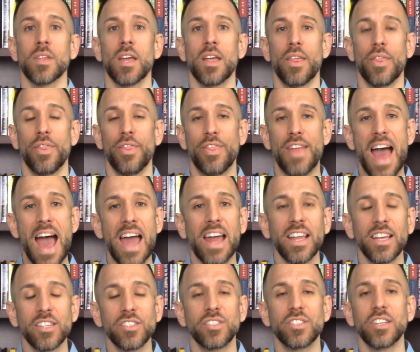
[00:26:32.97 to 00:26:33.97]
That
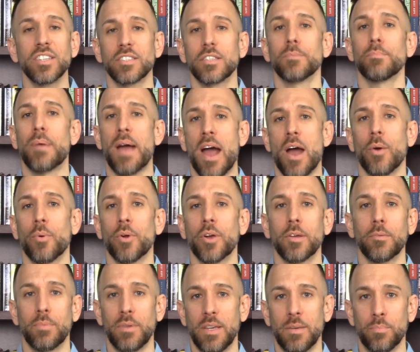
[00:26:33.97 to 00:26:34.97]
is
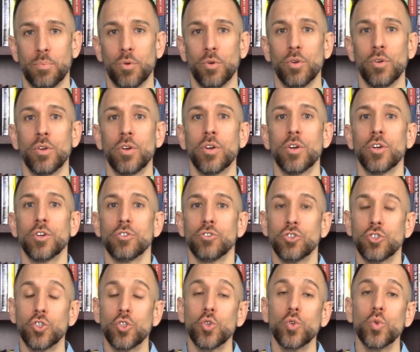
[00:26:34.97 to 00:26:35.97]
disempowering people
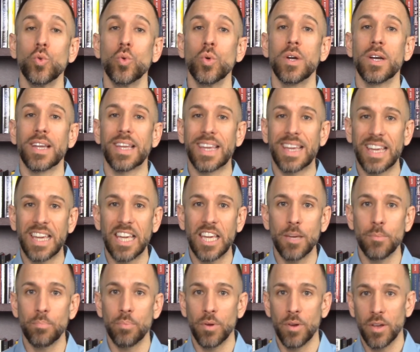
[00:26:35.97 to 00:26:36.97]
to
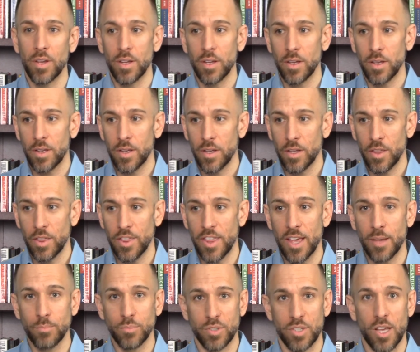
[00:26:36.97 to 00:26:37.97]
keep
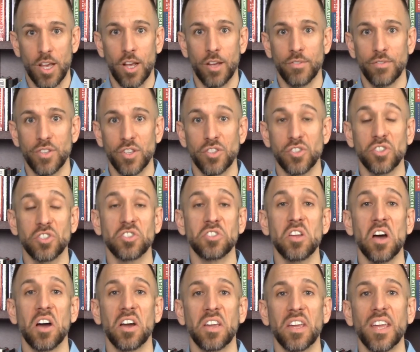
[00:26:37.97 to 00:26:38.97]
themselves
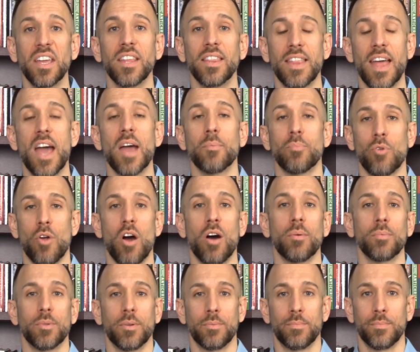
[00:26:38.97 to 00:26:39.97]
stuck in that
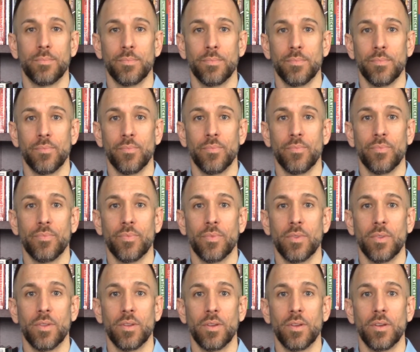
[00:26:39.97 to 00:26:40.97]
problem.
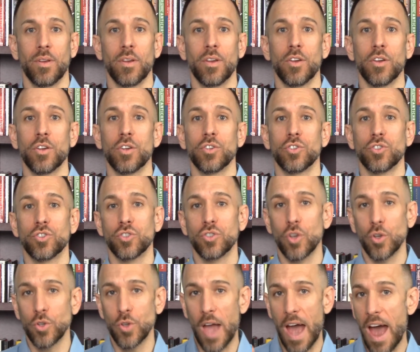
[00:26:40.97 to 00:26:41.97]
So
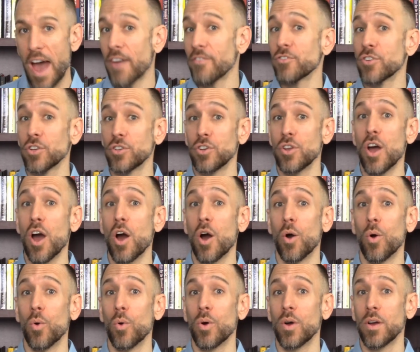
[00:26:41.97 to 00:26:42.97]
you have to
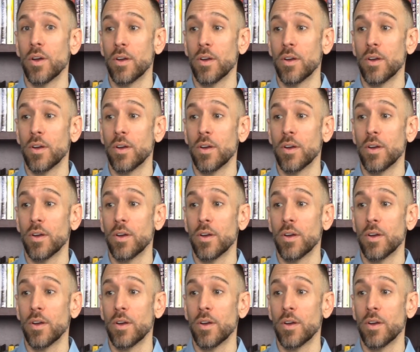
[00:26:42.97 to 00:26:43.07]
know